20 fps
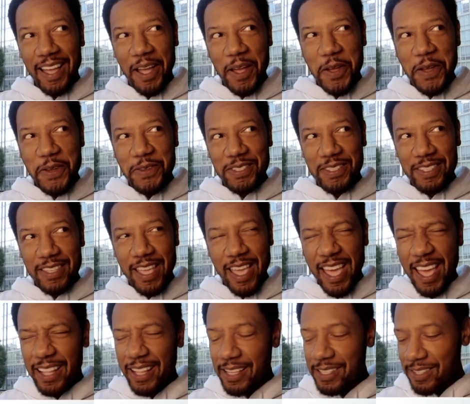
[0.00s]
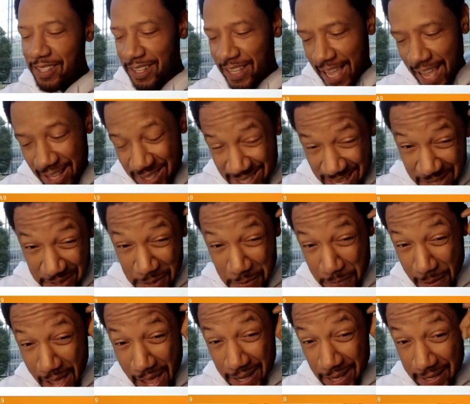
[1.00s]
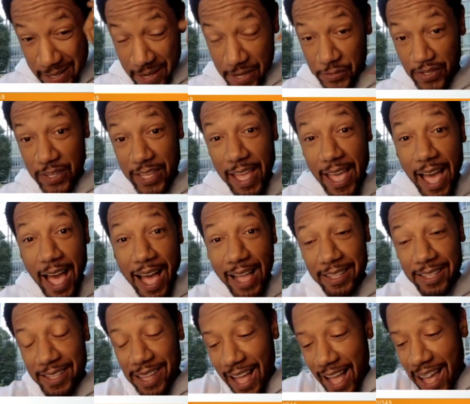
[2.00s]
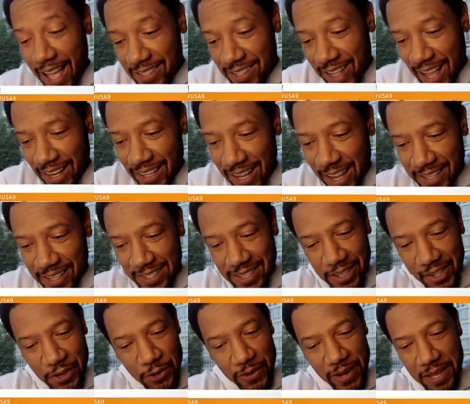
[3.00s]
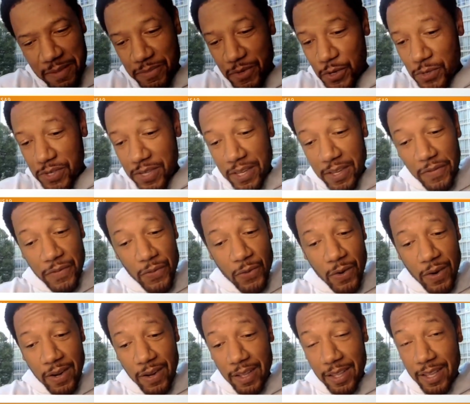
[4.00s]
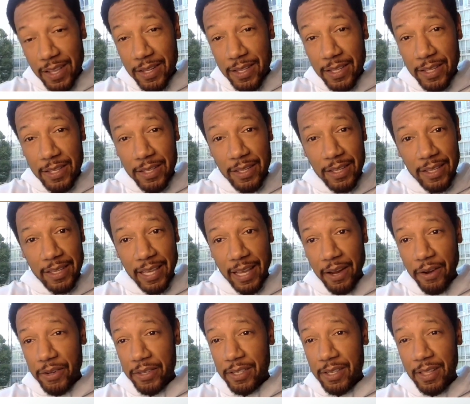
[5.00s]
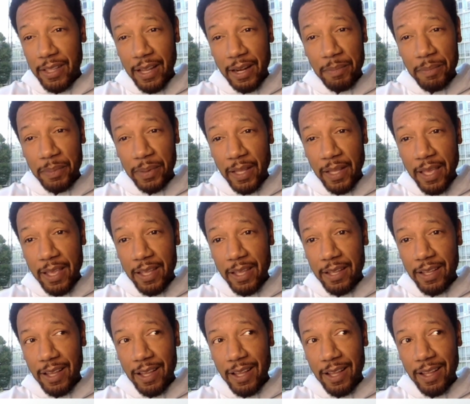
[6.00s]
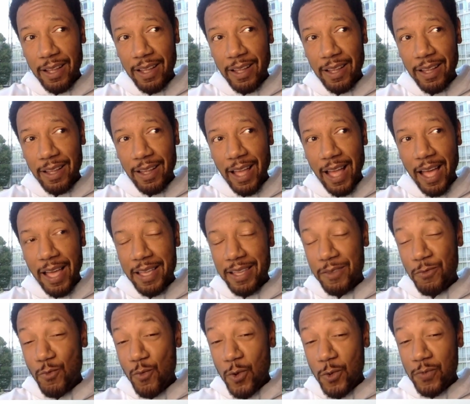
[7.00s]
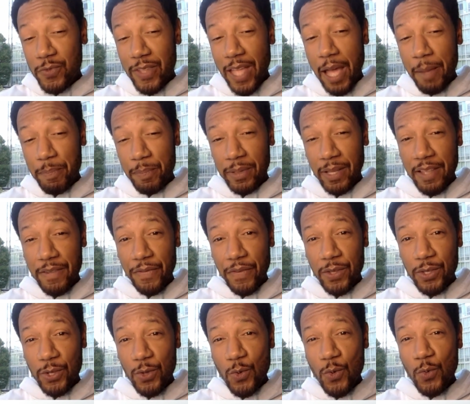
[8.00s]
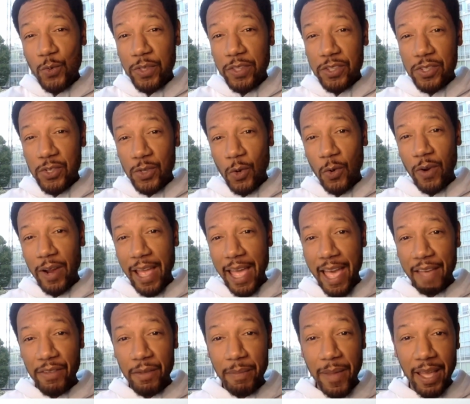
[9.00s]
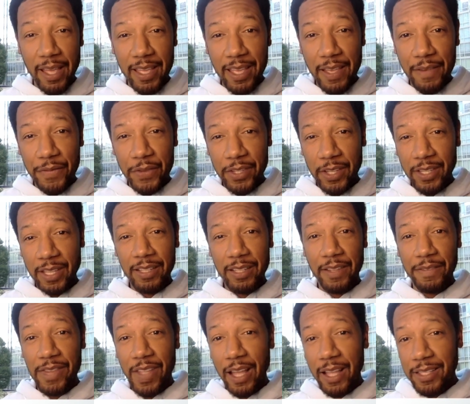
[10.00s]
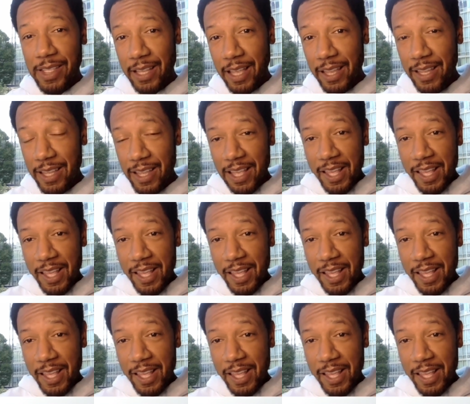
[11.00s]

uh, yeah, that's the cat's out the bag, I guess. Yeah, I, I, I like to create music for any character that I'm playing. Uh, I will not play for you the score I have in my head for Detective Dante,